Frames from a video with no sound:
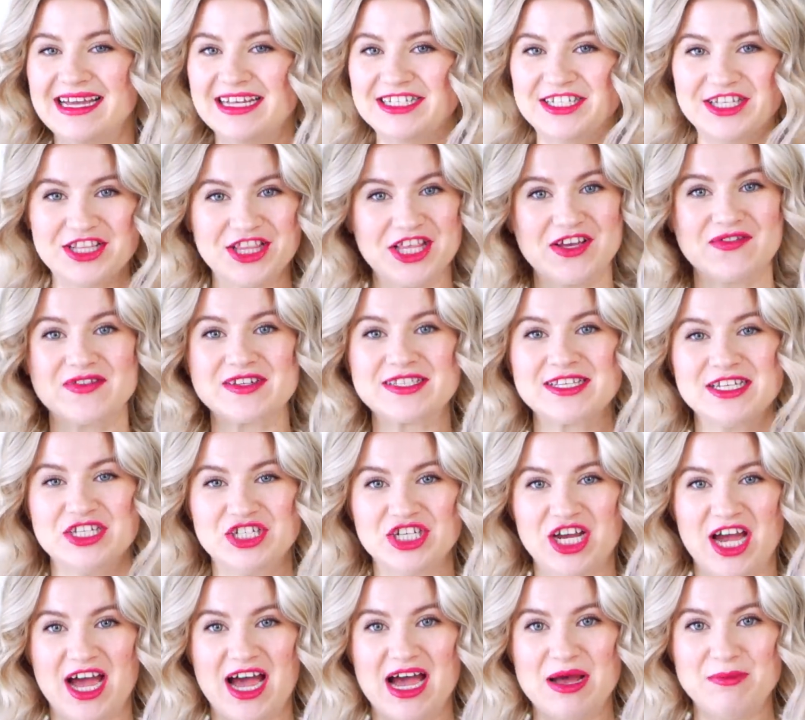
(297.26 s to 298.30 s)
it delivers a
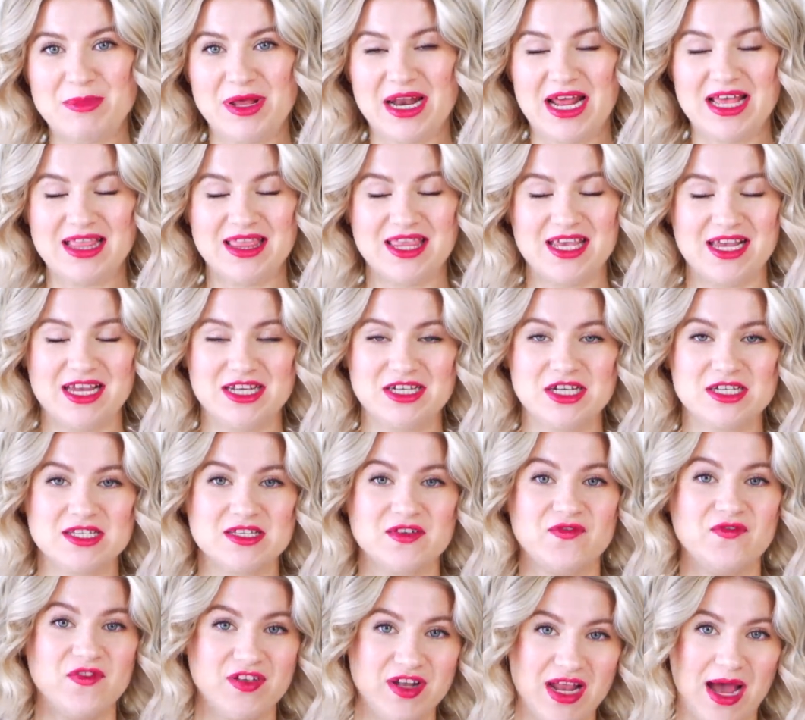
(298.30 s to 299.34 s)
job and I think it does a
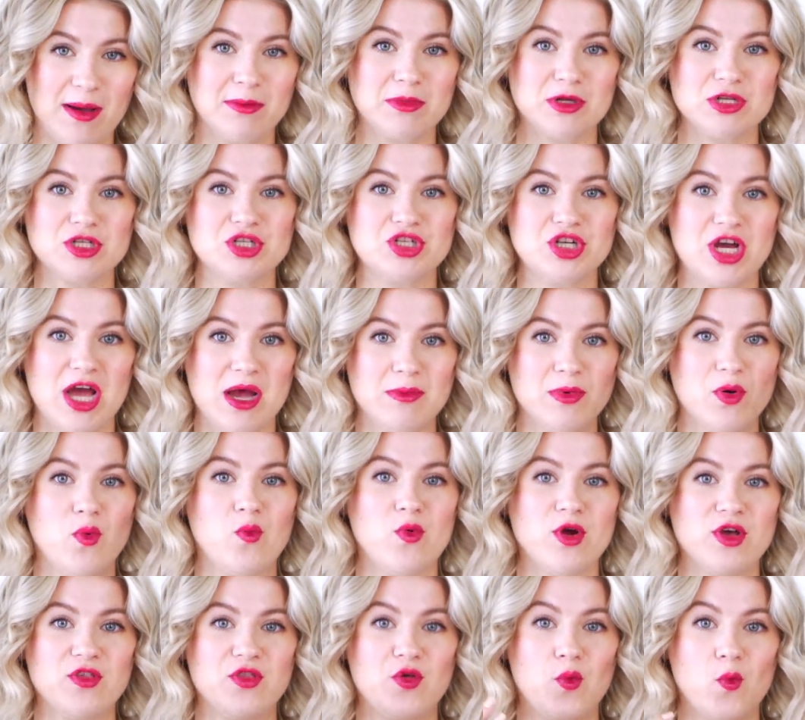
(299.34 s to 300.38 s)
phenomenal job
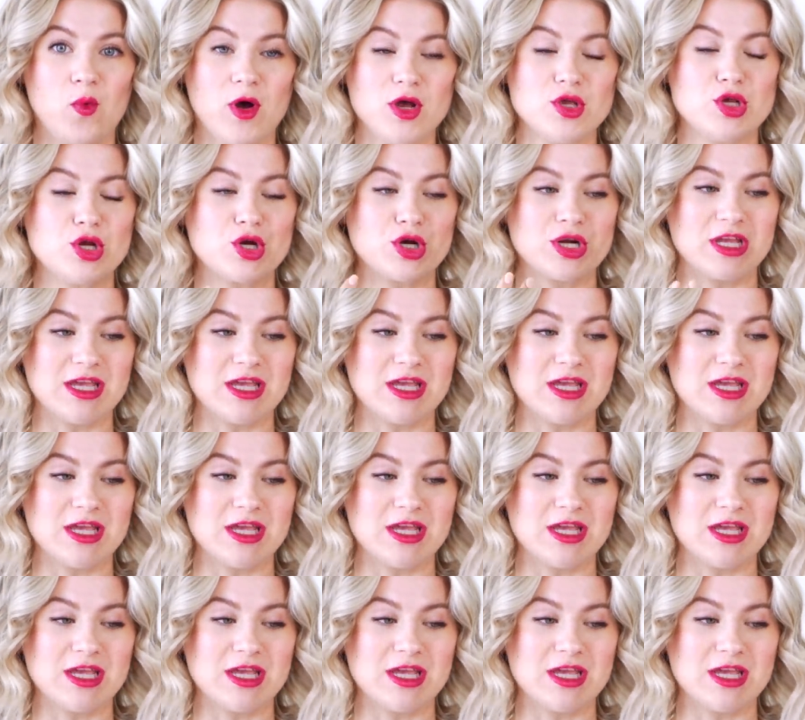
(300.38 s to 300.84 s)
with what you're